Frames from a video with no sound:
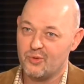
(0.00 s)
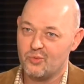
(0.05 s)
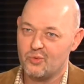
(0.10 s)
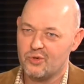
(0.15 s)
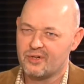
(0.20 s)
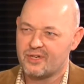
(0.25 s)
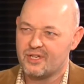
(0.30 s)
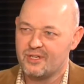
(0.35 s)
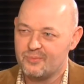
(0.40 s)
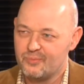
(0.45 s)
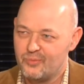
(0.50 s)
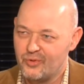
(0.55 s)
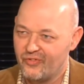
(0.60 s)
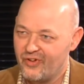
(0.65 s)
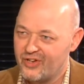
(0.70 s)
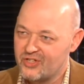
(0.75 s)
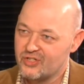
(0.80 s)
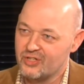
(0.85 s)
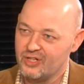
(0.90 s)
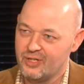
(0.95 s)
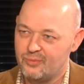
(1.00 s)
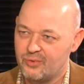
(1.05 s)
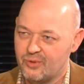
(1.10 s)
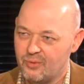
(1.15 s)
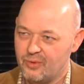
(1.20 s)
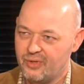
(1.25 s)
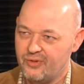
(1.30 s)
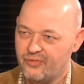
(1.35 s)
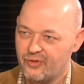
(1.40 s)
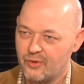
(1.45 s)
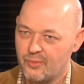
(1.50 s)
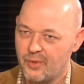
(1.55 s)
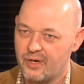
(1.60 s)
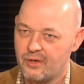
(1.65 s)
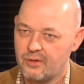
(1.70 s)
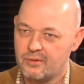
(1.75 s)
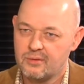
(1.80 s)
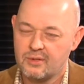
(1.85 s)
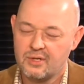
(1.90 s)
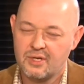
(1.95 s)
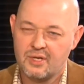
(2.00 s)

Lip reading: been working professionally probably for about